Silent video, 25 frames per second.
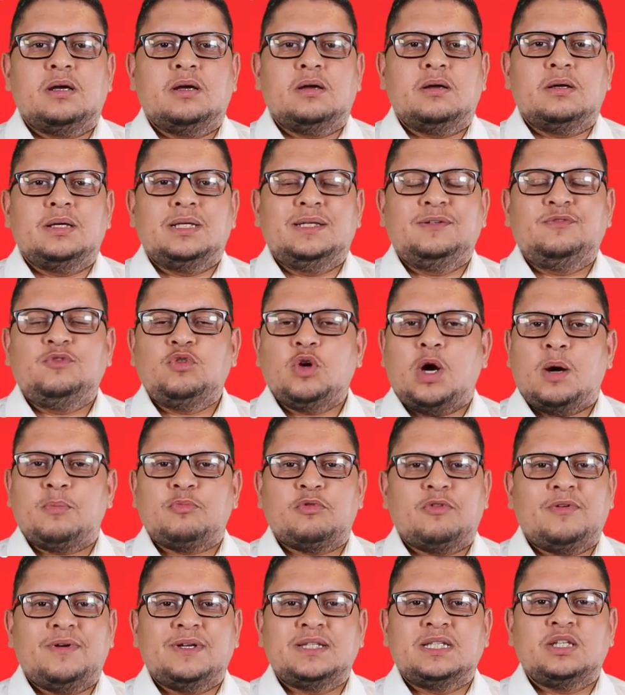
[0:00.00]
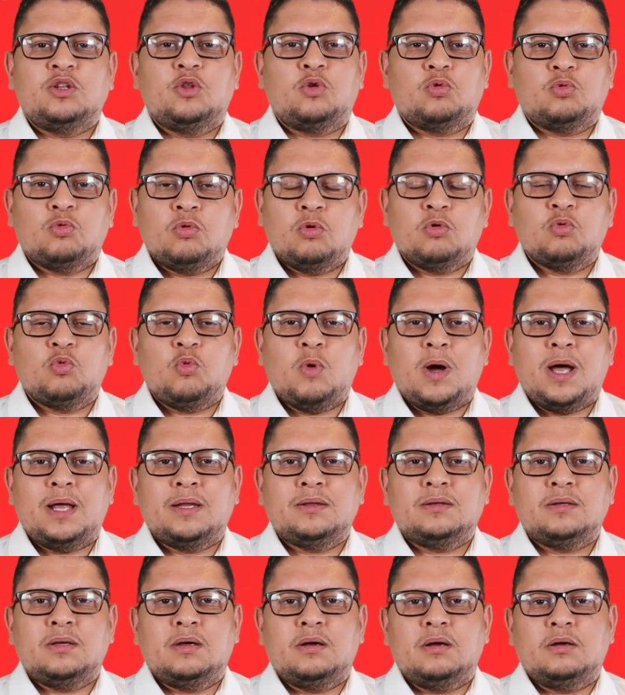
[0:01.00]
uh, if you are providing the wrong
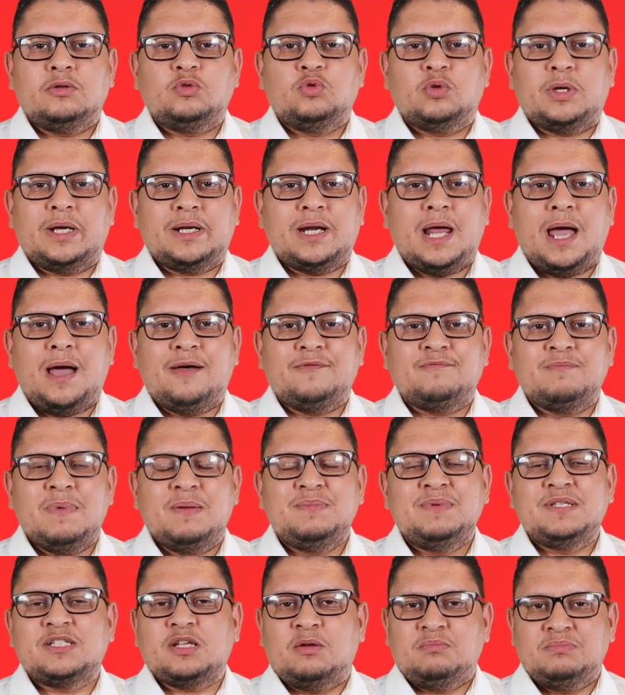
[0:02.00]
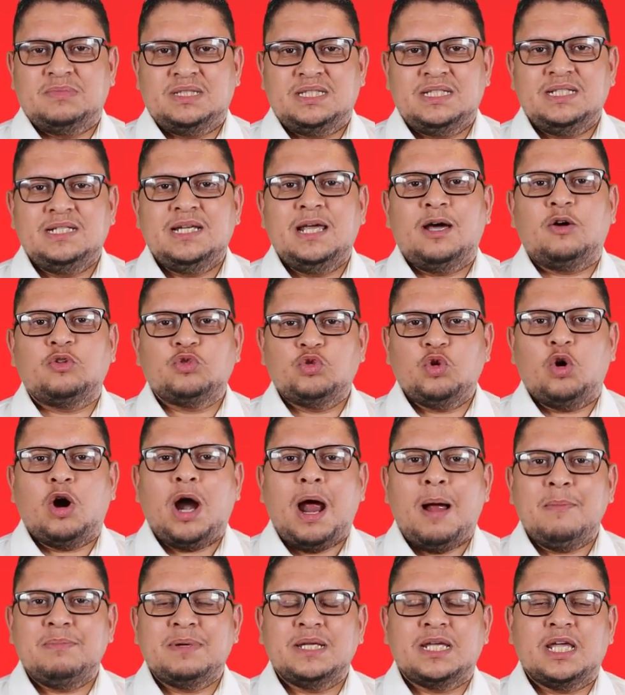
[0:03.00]
one, uh, you can have maybe some delay on
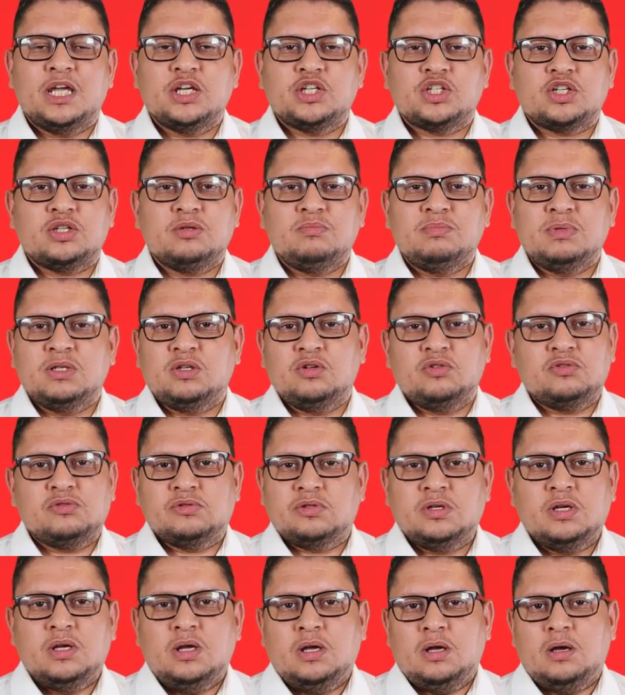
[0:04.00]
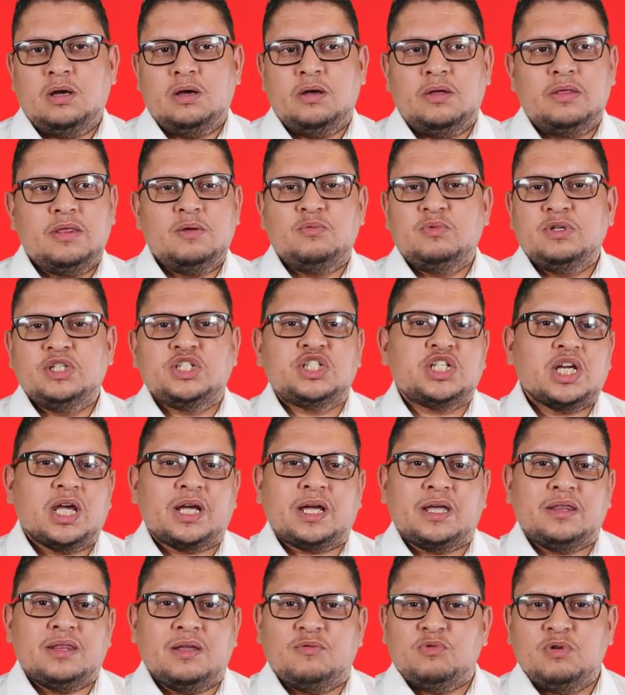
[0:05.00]
your application because uh, they will
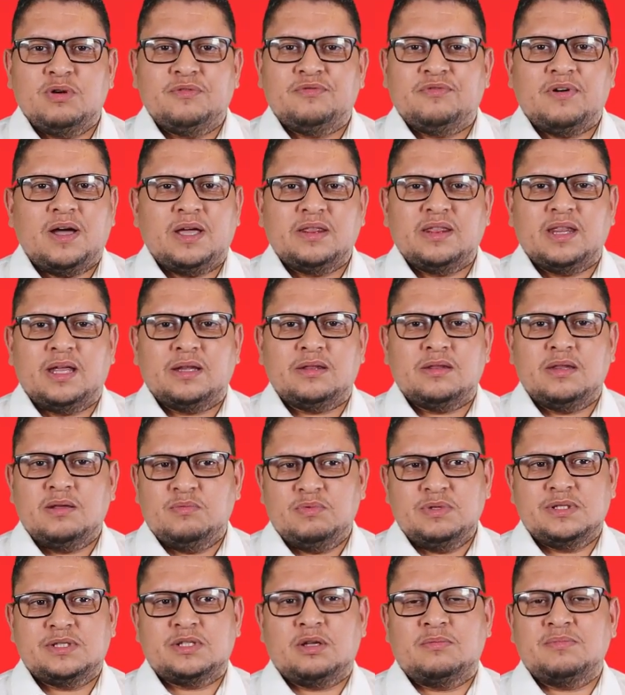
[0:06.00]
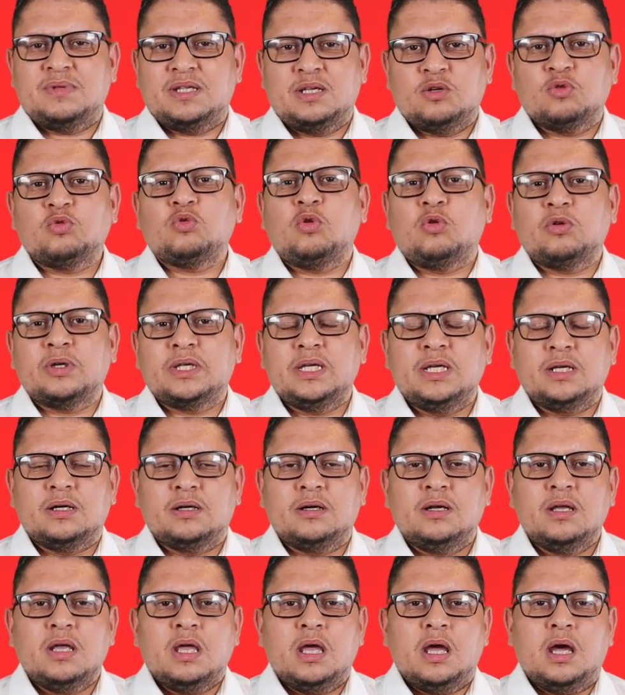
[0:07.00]
check and they will find that there is something wrong
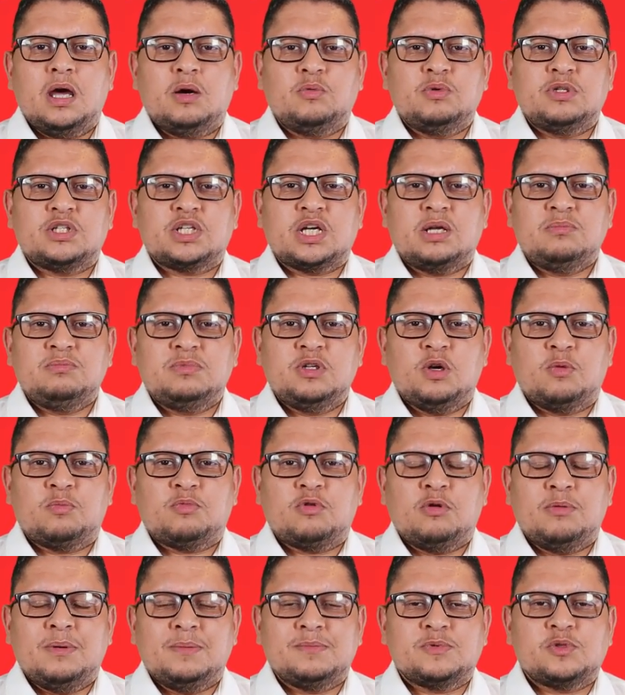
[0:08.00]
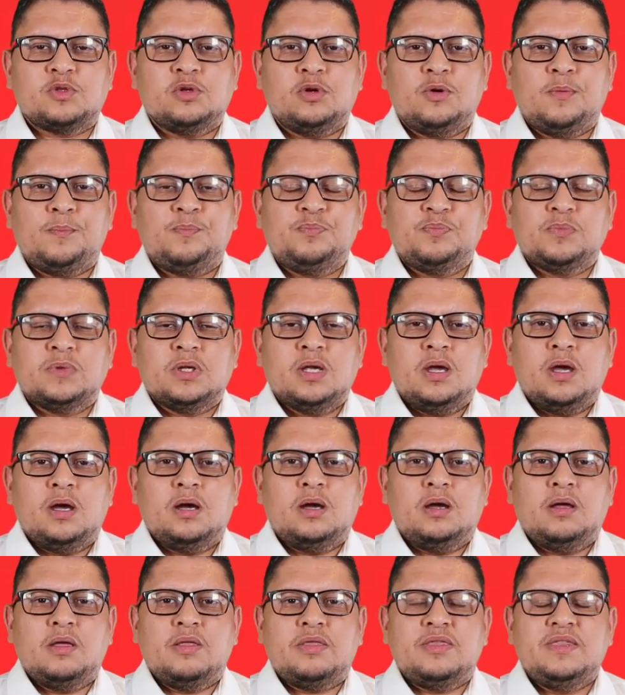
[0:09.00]
here, uh, which can be a problem. So
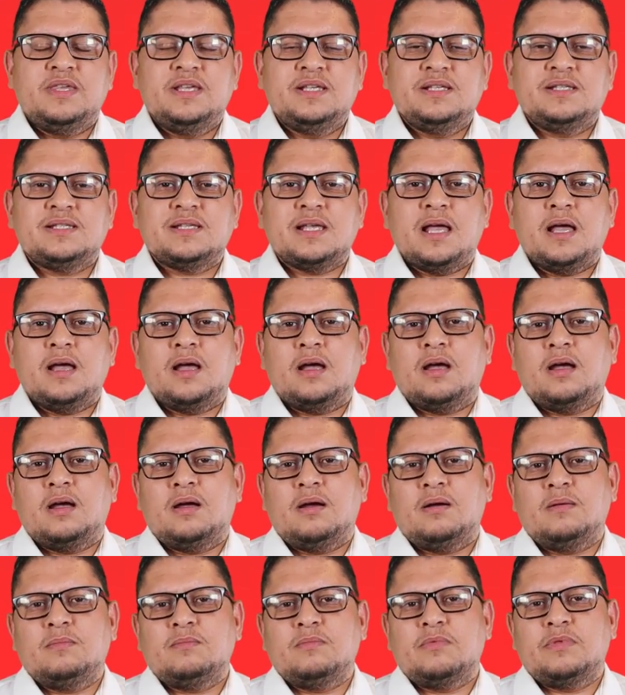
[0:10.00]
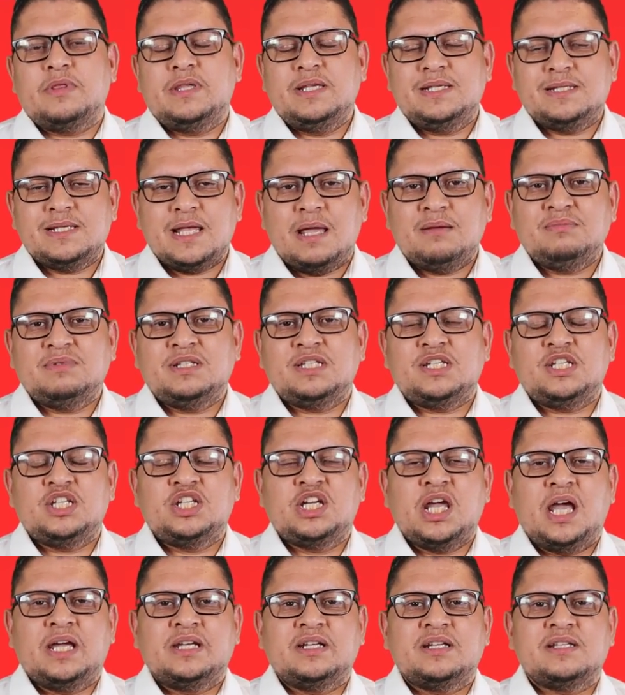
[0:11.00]
uh, these uh, this
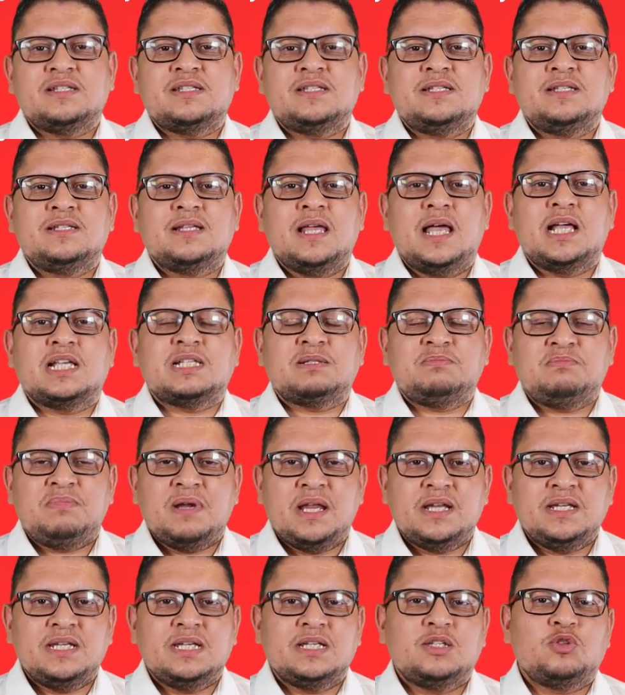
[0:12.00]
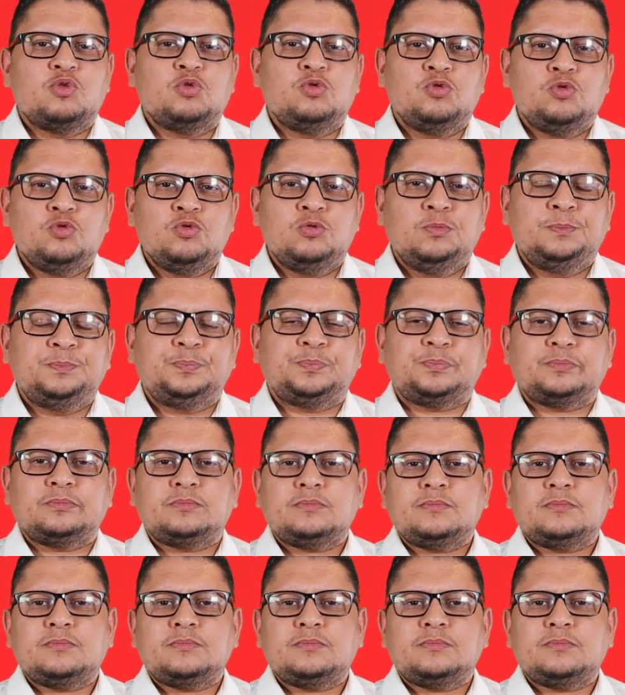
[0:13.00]
MDCG guidance is explaining to you